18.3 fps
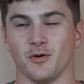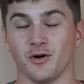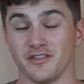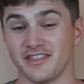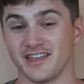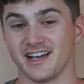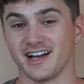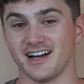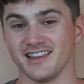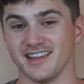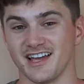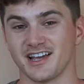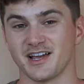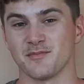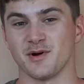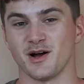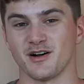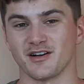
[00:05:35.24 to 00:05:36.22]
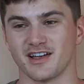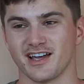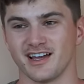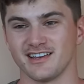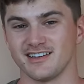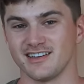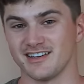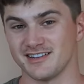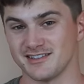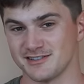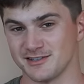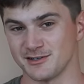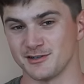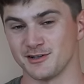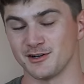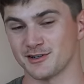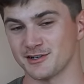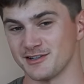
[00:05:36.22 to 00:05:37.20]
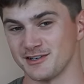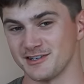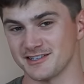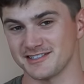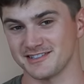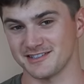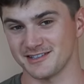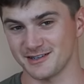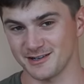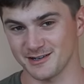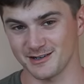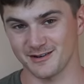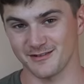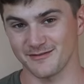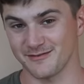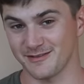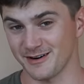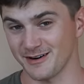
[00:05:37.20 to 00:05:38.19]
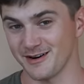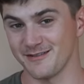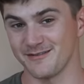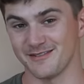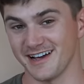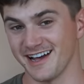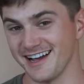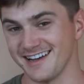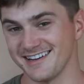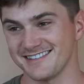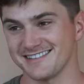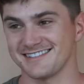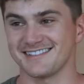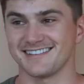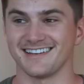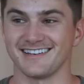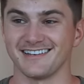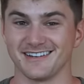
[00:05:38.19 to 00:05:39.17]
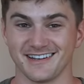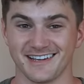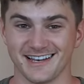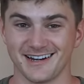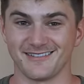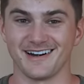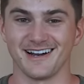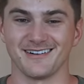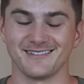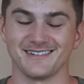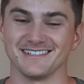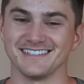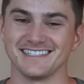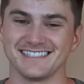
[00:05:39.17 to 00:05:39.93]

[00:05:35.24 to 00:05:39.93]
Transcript: One thing I like about Kenya is the tuk-tuks. They're very fast and you can get around real